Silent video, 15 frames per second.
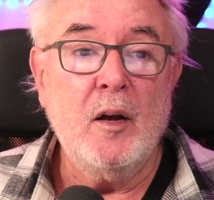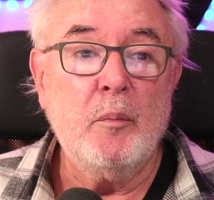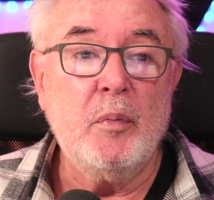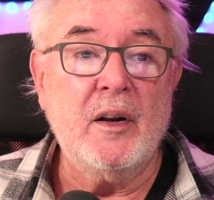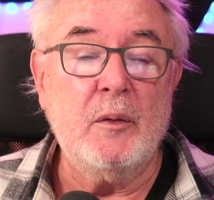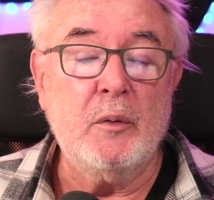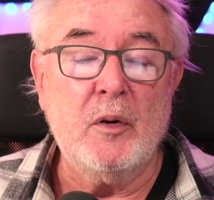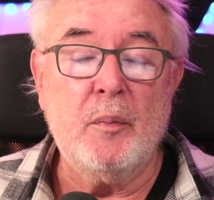
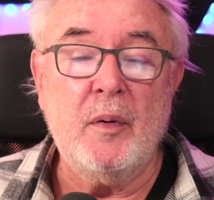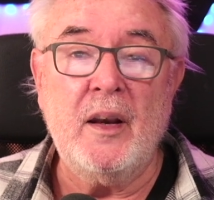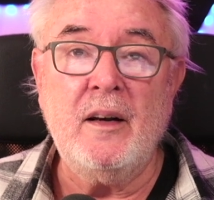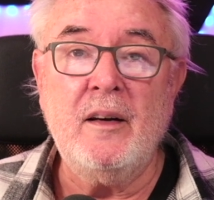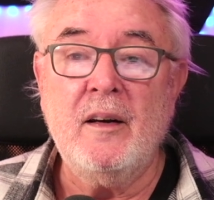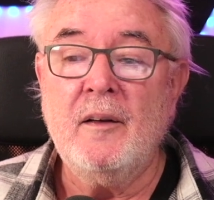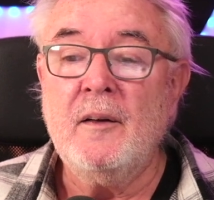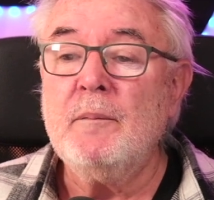But it would have
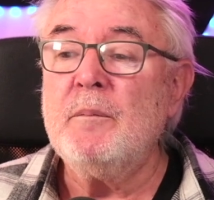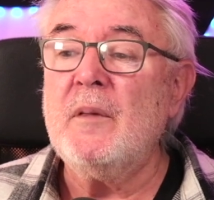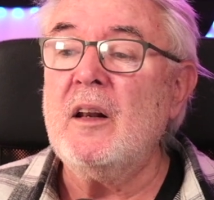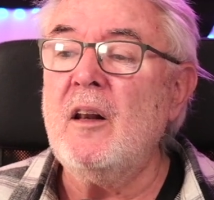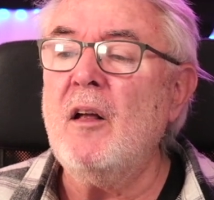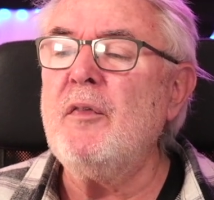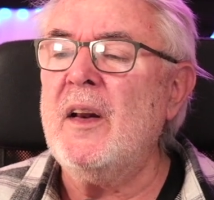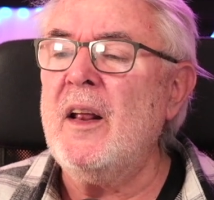been
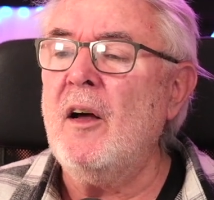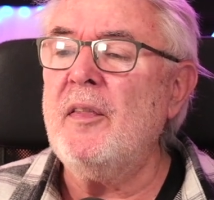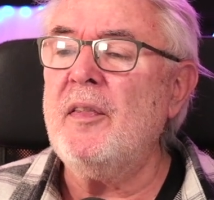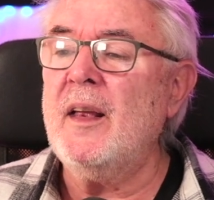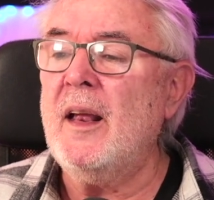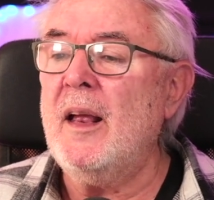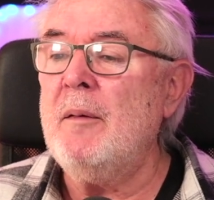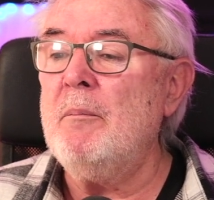lovely, I
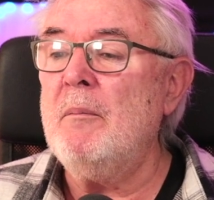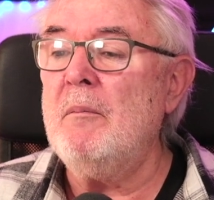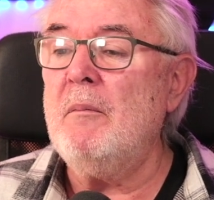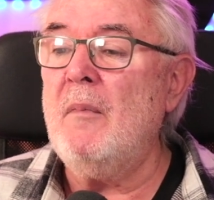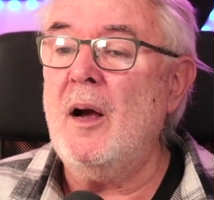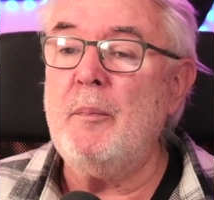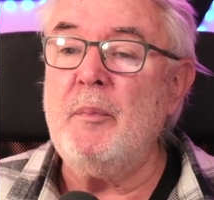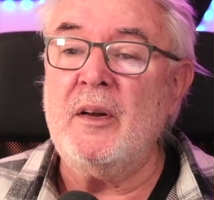think, in
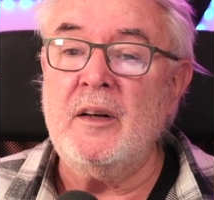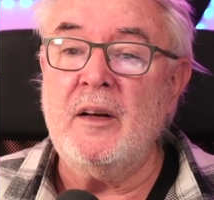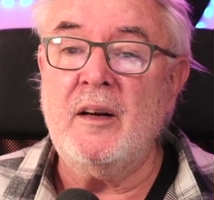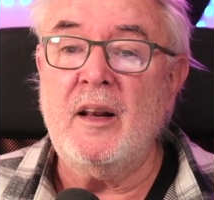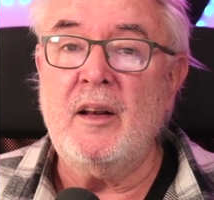my opinion,